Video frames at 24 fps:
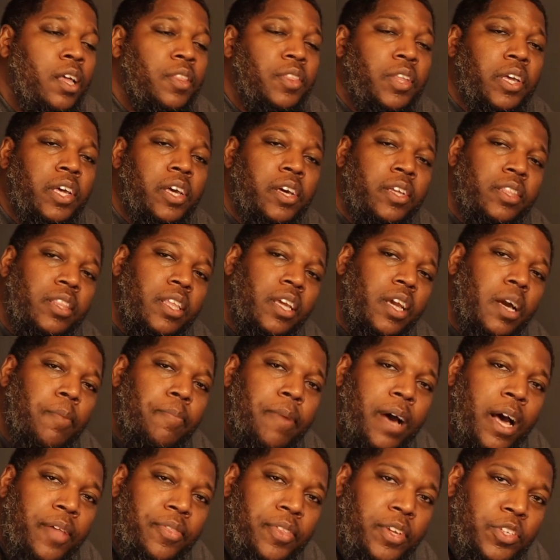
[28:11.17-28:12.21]
the good thing
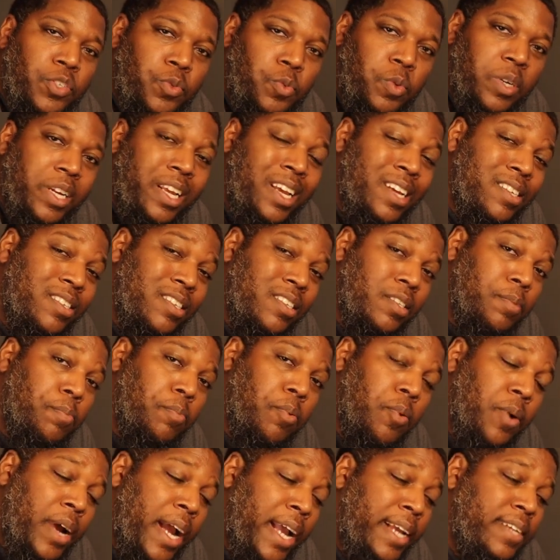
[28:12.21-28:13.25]
about this one is its
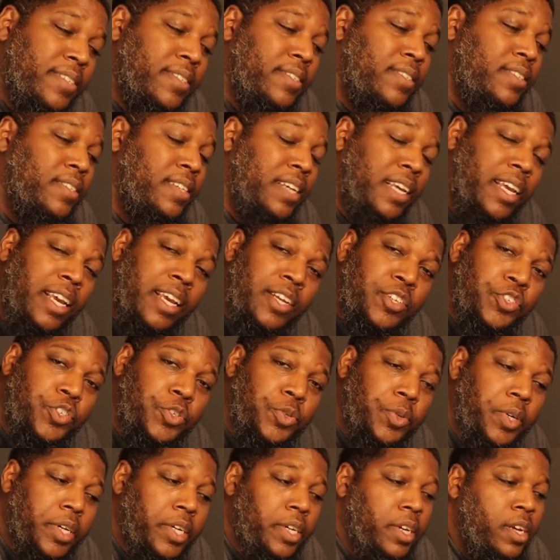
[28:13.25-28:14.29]
price to
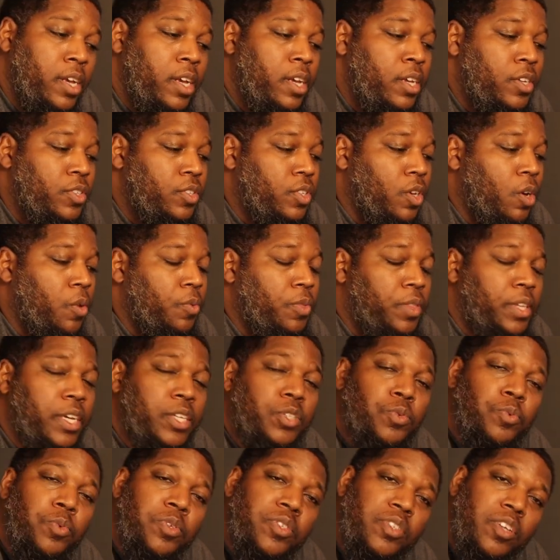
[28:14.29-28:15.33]
entry. So
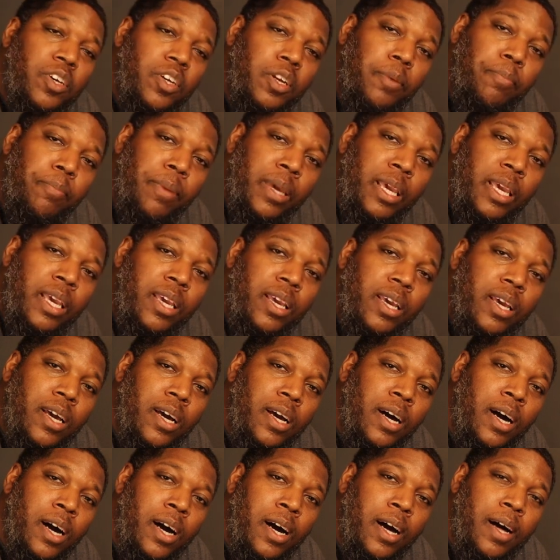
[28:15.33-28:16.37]
this one's going to be
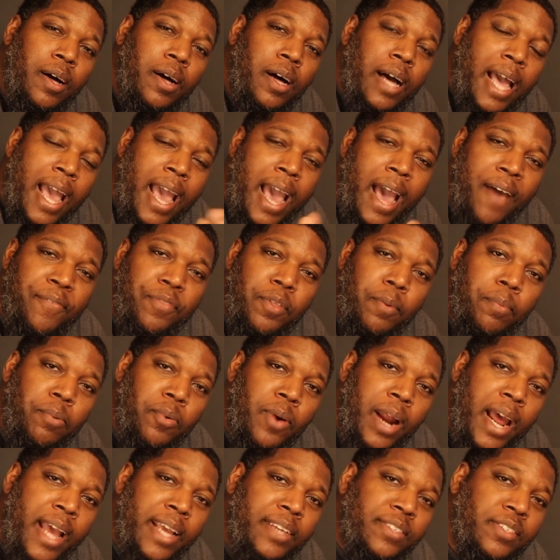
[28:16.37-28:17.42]
uh, half the
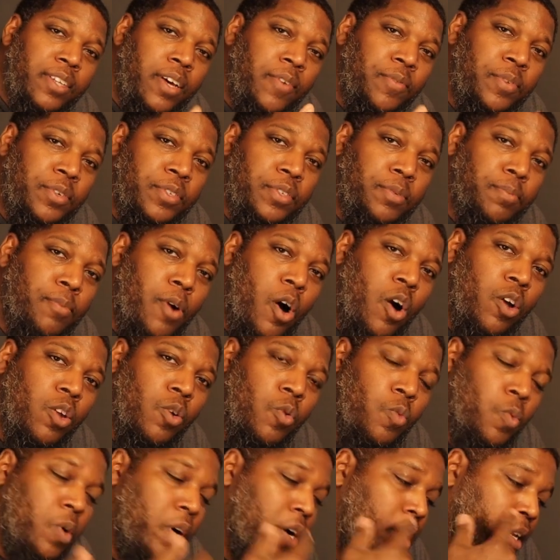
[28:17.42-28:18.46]
price of the
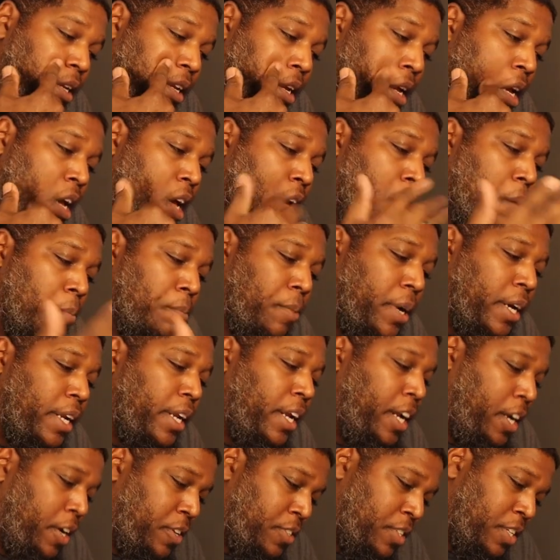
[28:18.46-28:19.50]
smaller one, but
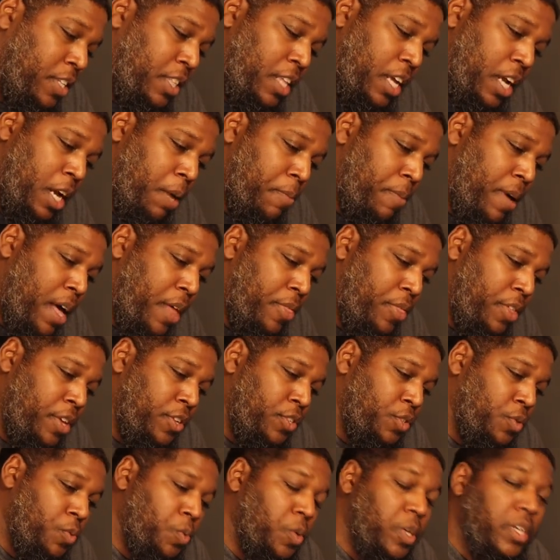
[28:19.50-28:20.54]
here's the thing about
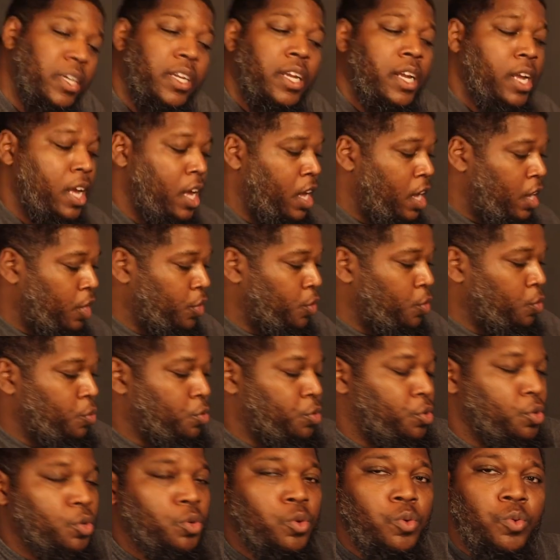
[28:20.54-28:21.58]
this one. You
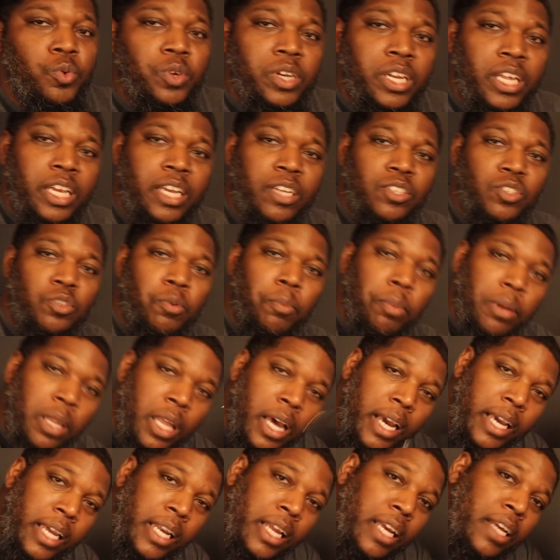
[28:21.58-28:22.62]
do need to
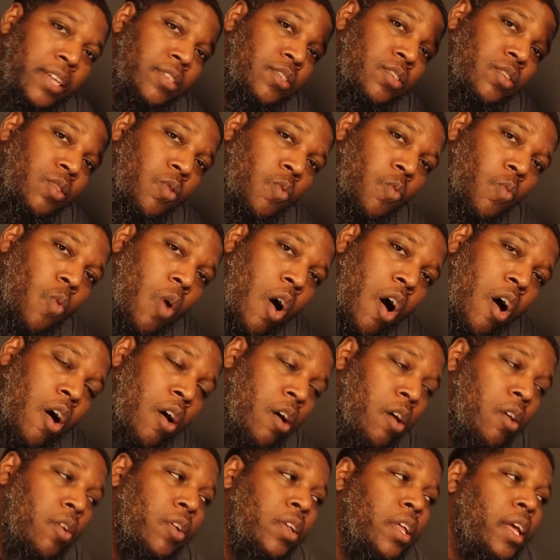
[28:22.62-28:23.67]
plug it into the
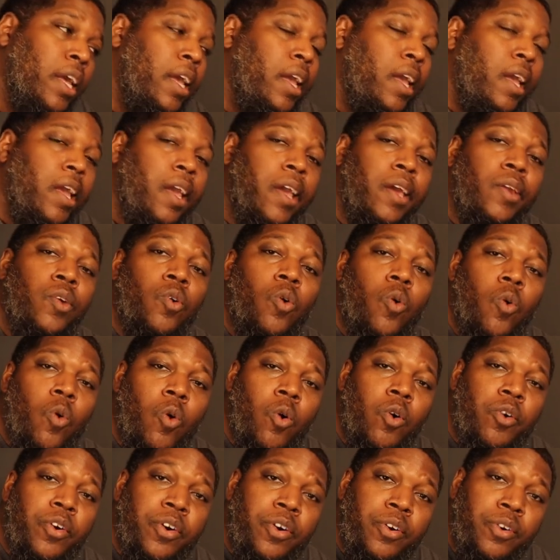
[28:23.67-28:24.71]
wall in
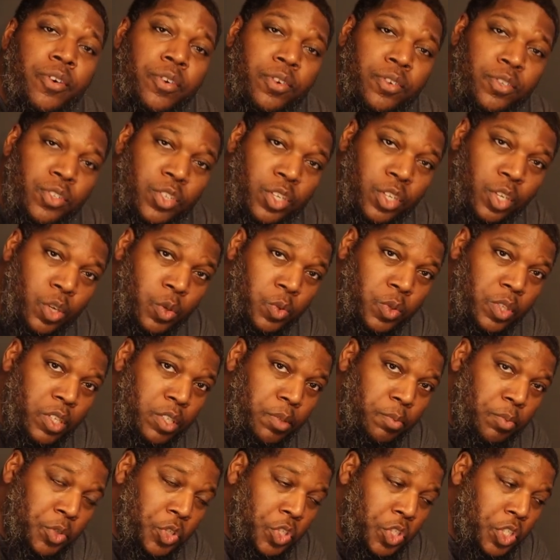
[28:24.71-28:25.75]
order to use
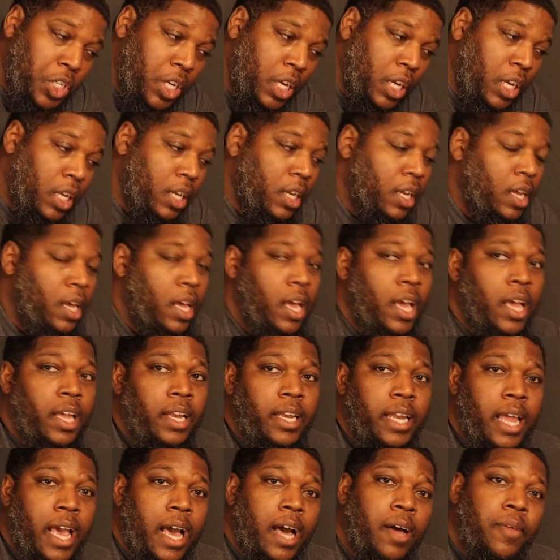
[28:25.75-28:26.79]
this machine.
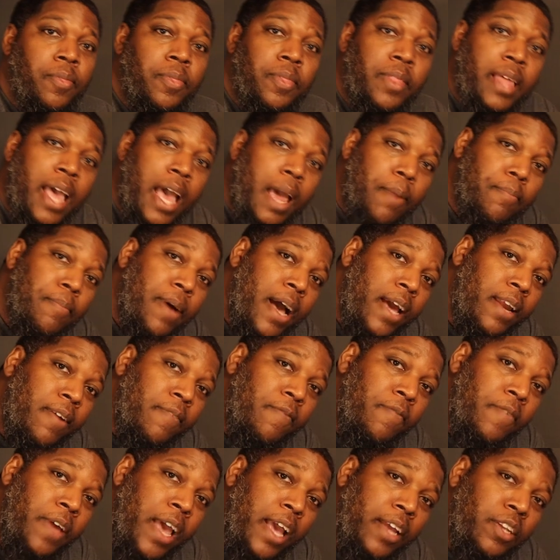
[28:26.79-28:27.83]
Now, that might
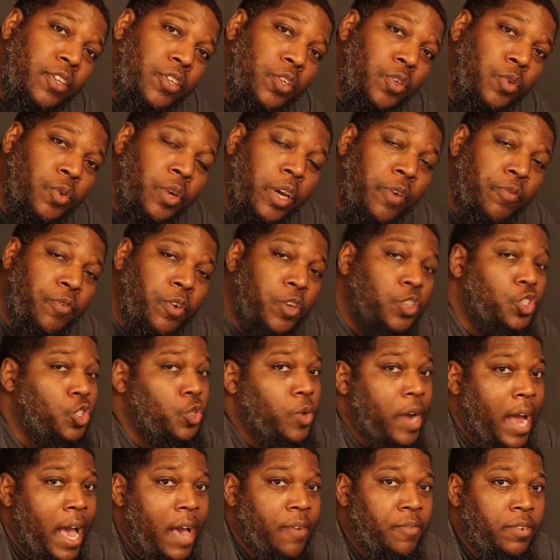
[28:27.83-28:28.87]
affect you if you're
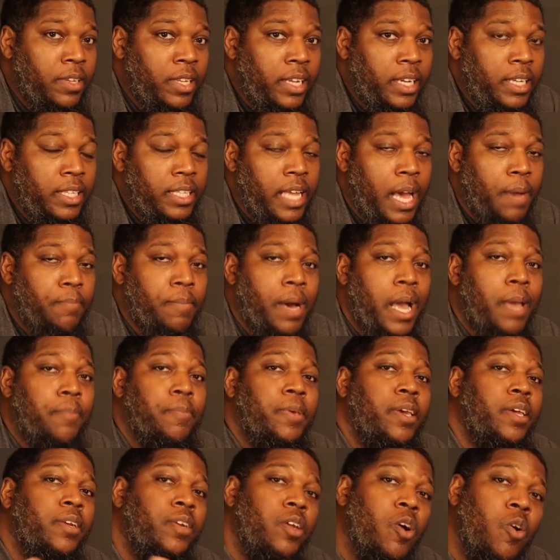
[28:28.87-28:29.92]
traveling, that might
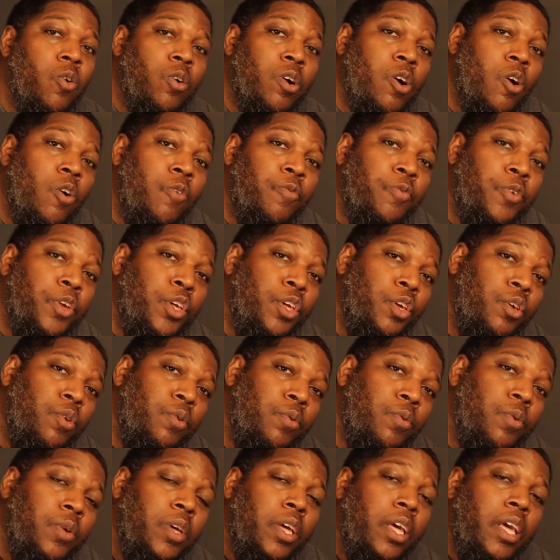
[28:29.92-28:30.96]
be a no go for
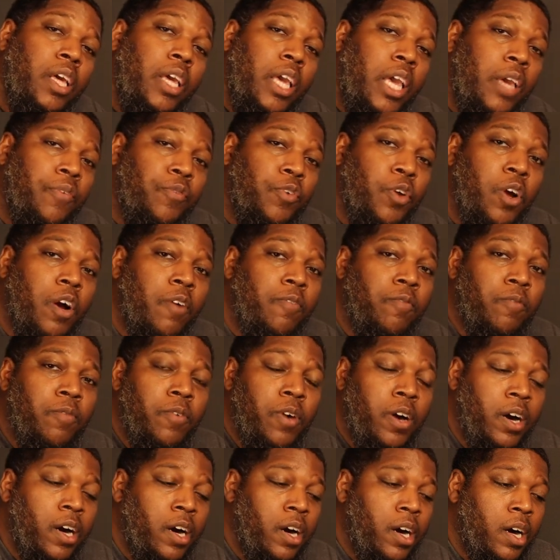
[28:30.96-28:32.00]
you. If you're
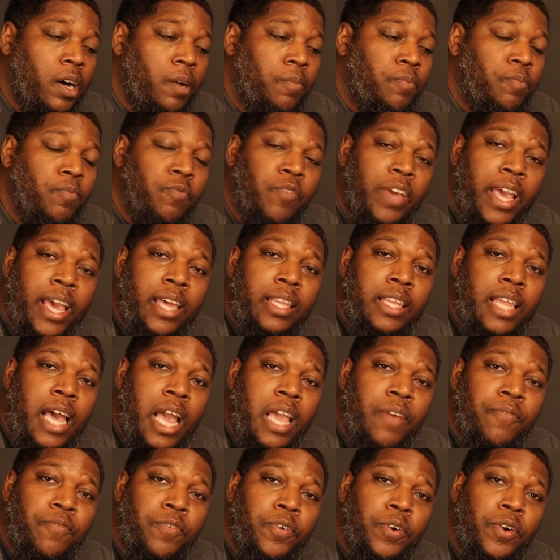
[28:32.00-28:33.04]
a, a van
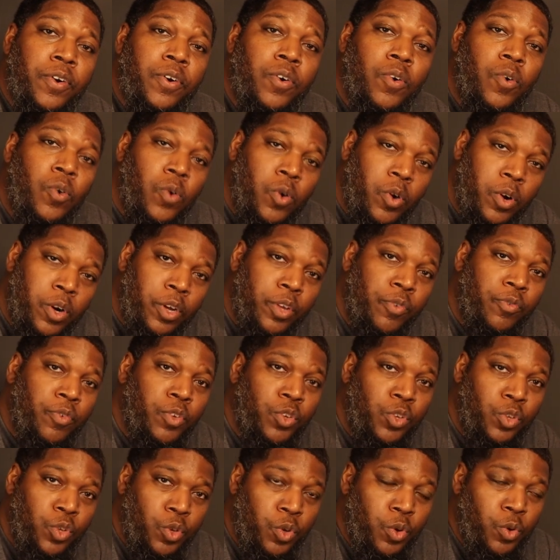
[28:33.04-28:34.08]
lifer or
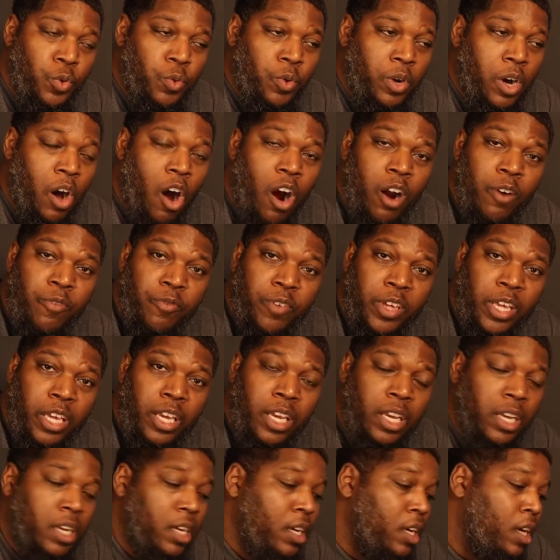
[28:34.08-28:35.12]
you do
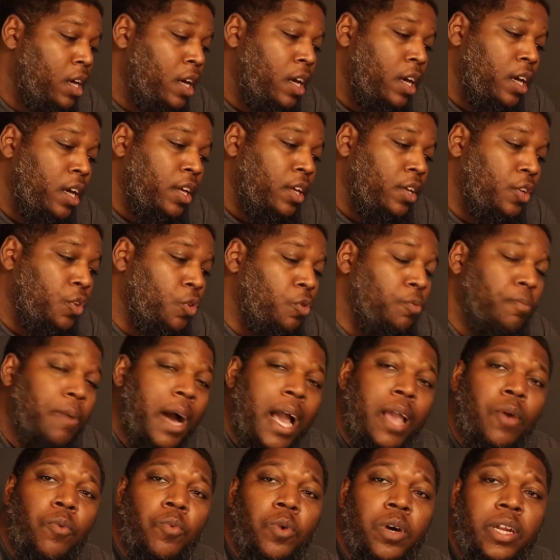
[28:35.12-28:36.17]
RVing, you
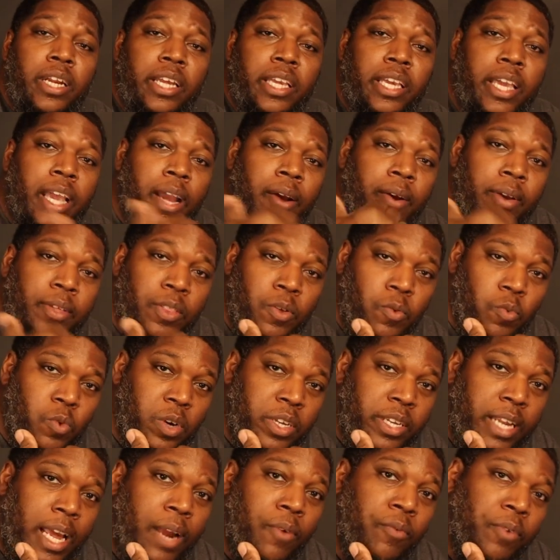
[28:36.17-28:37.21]
might want to carry the
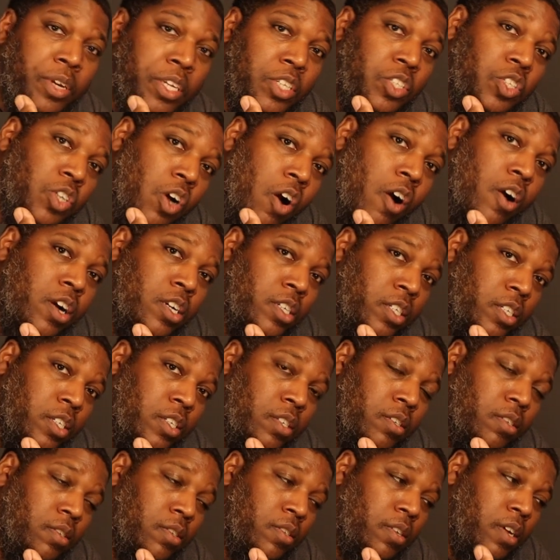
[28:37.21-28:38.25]
one that
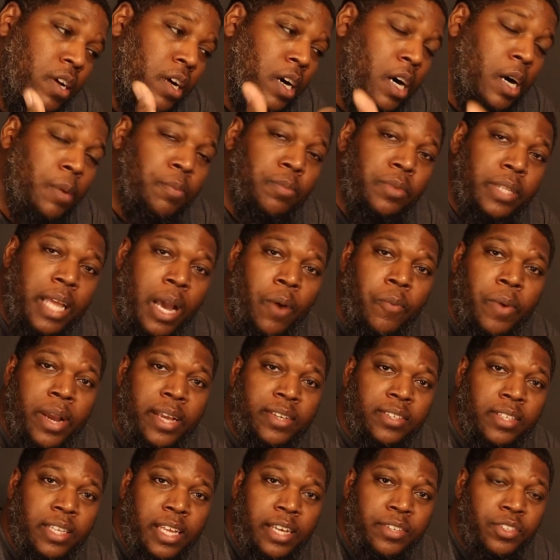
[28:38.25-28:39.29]
recharges. Um, that way
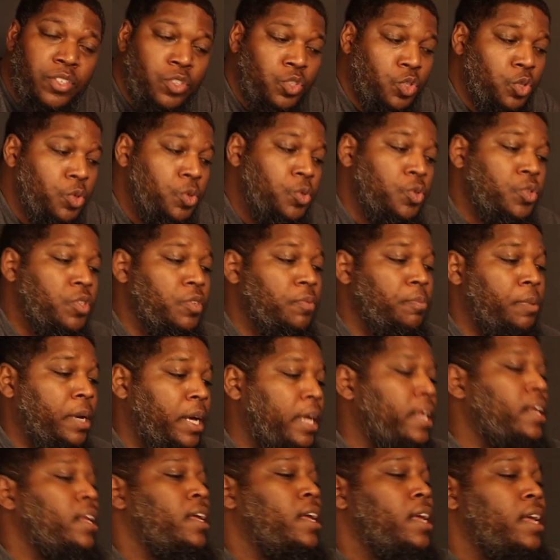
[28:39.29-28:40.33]
it's less intrusive.
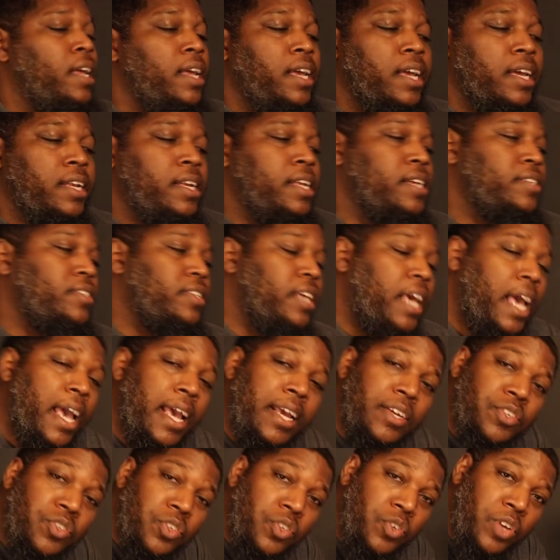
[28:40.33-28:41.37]
But in this
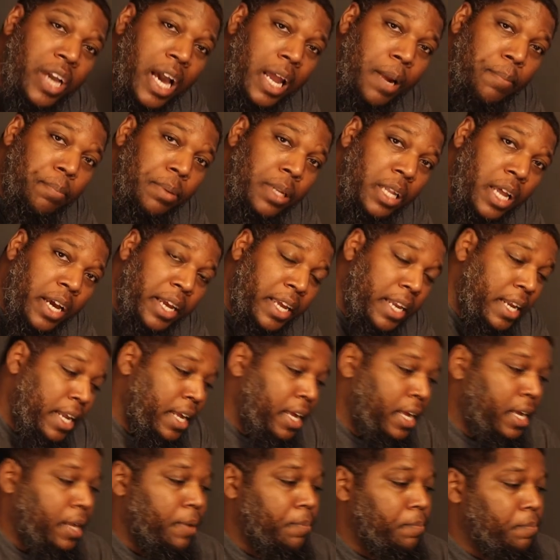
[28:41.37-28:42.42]
case, you got to plug it
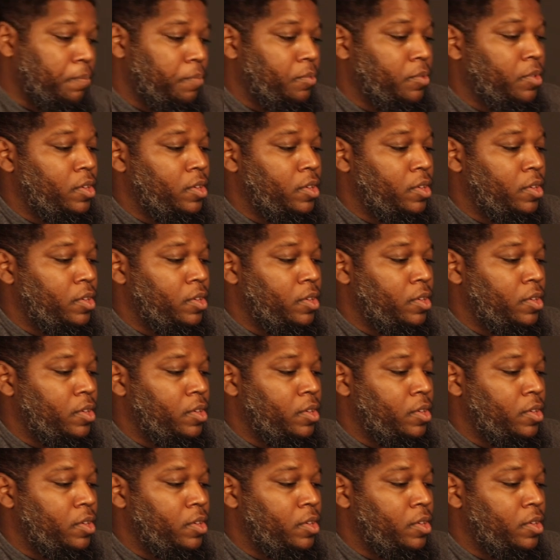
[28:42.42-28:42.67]
in.